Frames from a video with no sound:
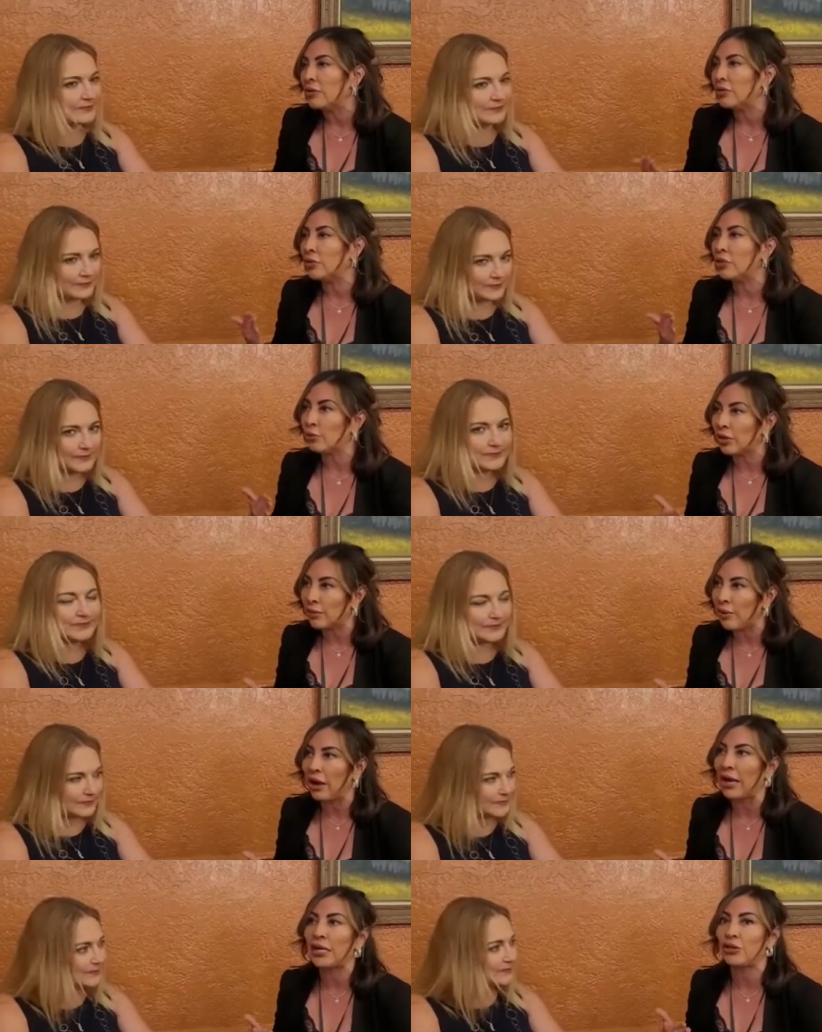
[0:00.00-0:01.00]
Speaker 1: so it's really
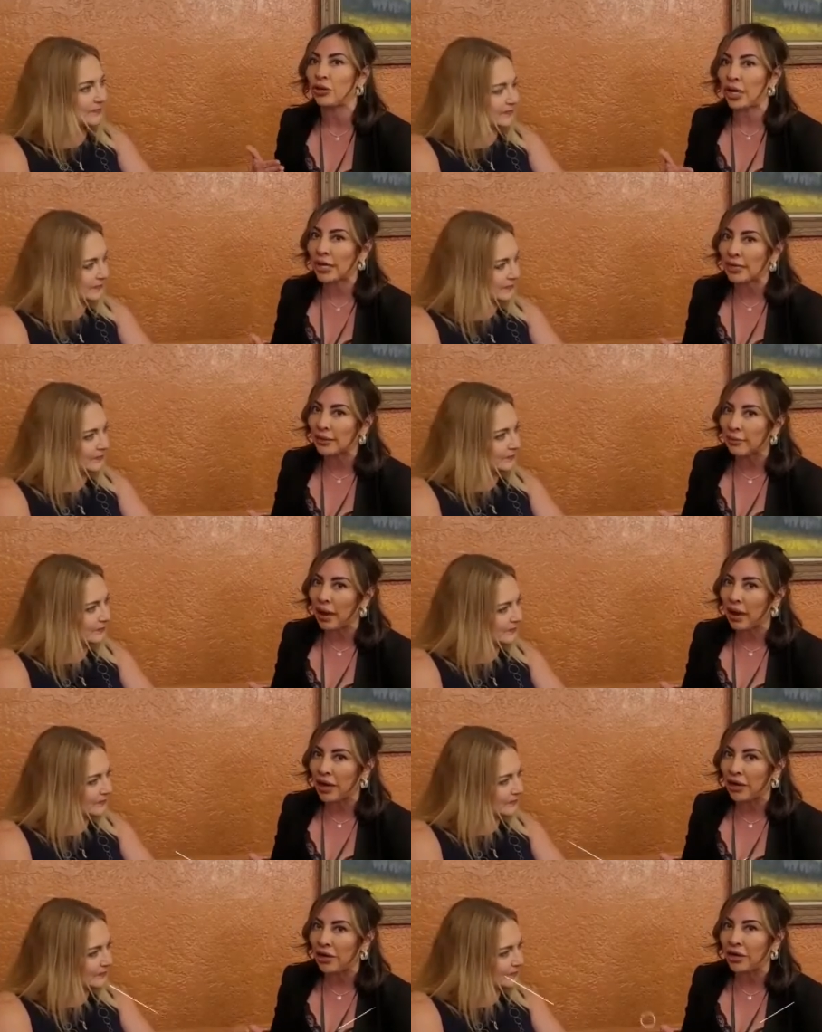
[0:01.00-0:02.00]
about educating the
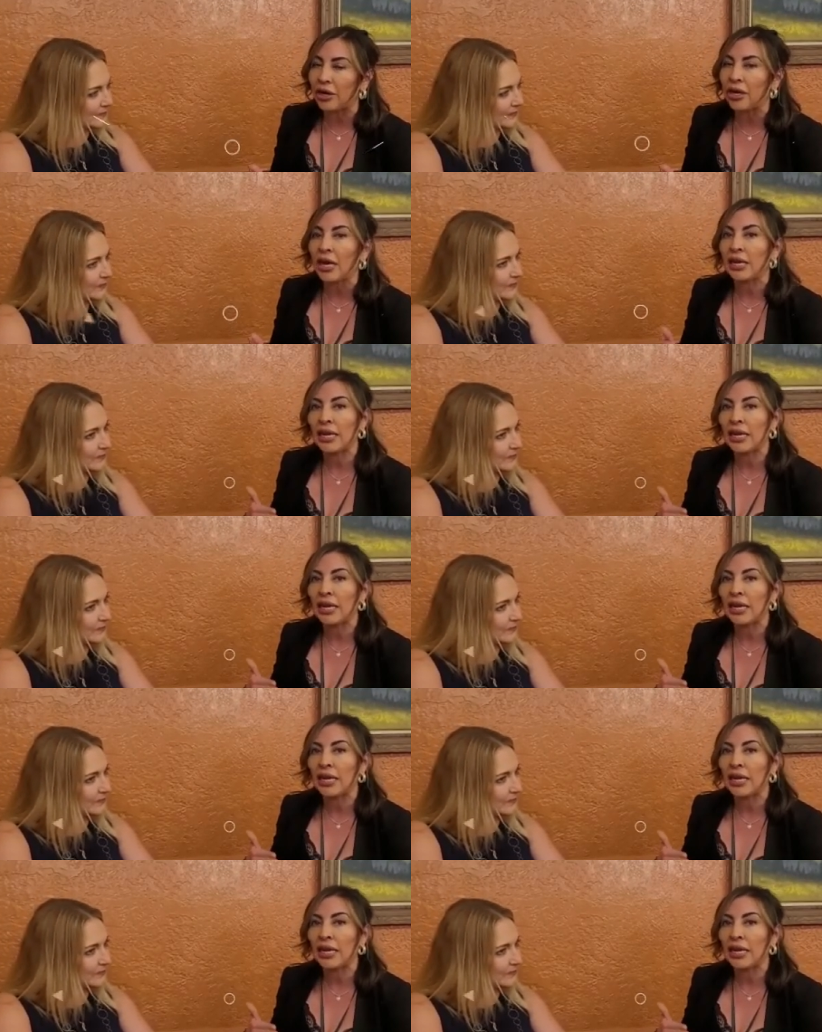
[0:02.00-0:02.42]
buyer